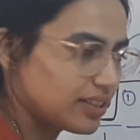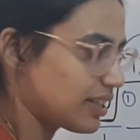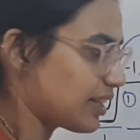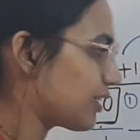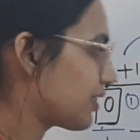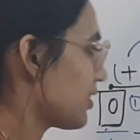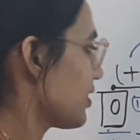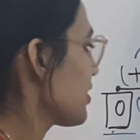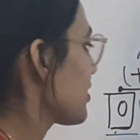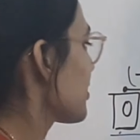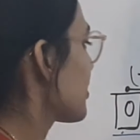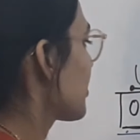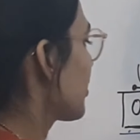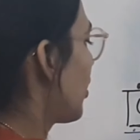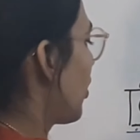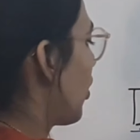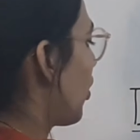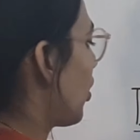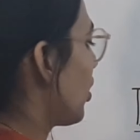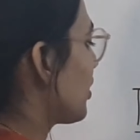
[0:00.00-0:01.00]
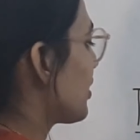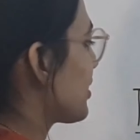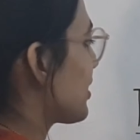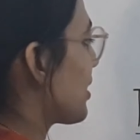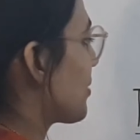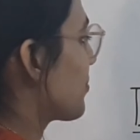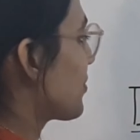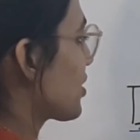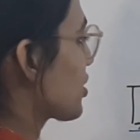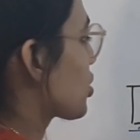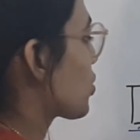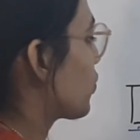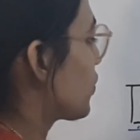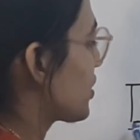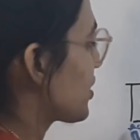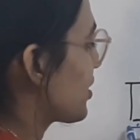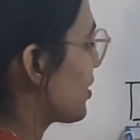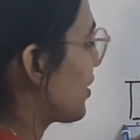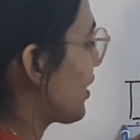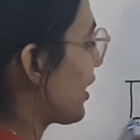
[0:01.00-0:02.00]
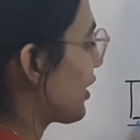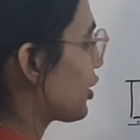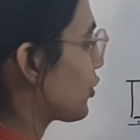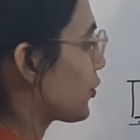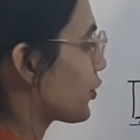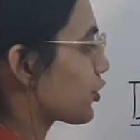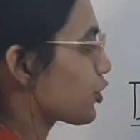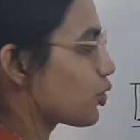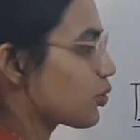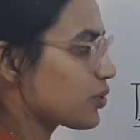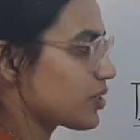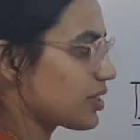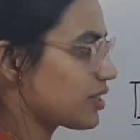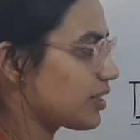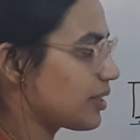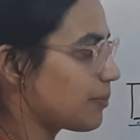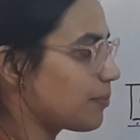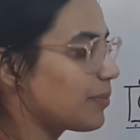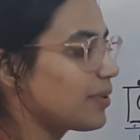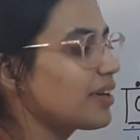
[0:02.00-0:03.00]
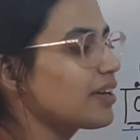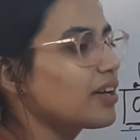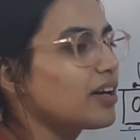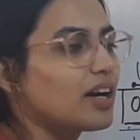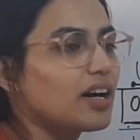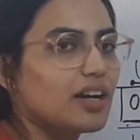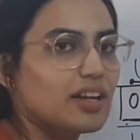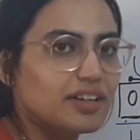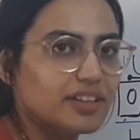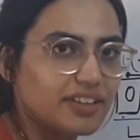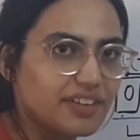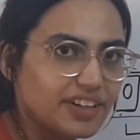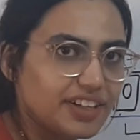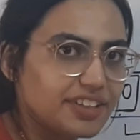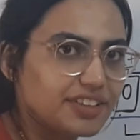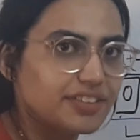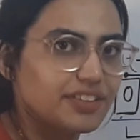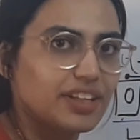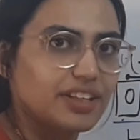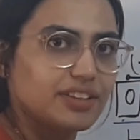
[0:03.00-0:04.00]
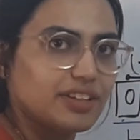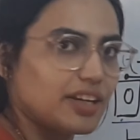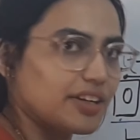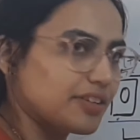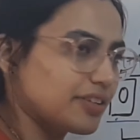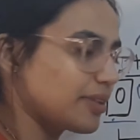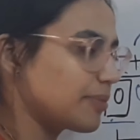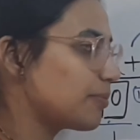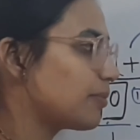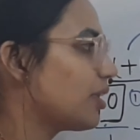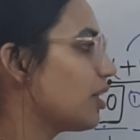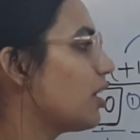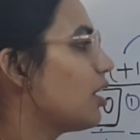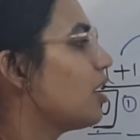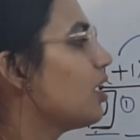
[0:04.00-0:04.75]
That is, all the numbers towards the right of a chosen number are greater than that number.